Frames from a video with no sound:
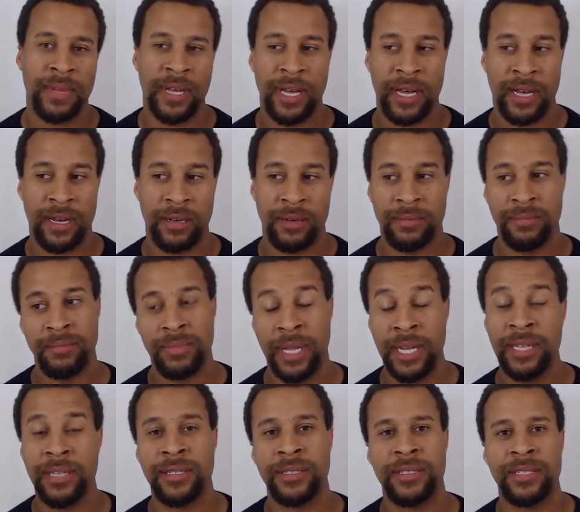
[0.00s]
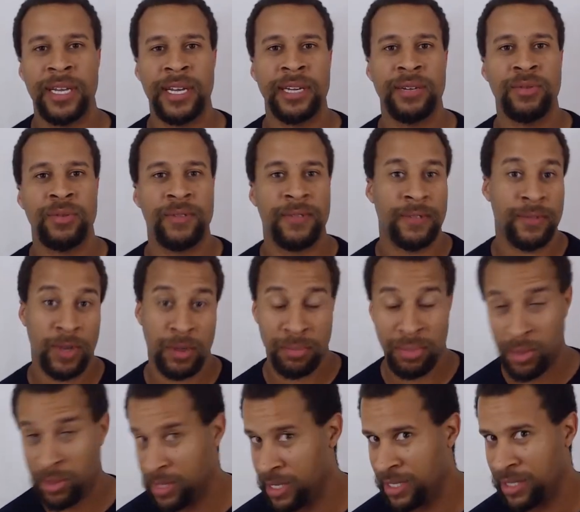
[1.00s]
I'll plainly say for
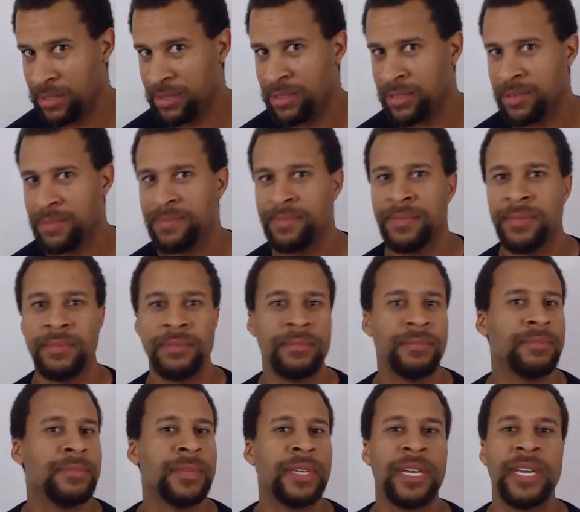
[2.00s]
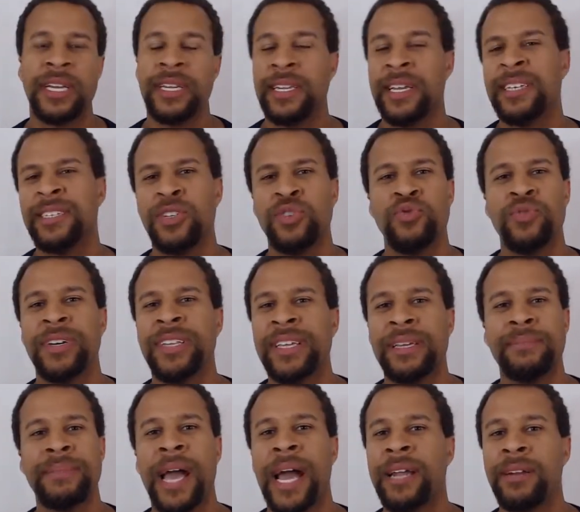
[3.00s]
bluegills, it doesn't really
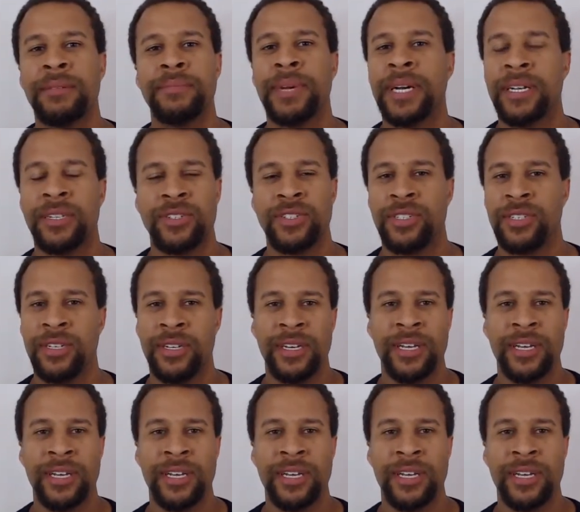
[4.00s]
matter much.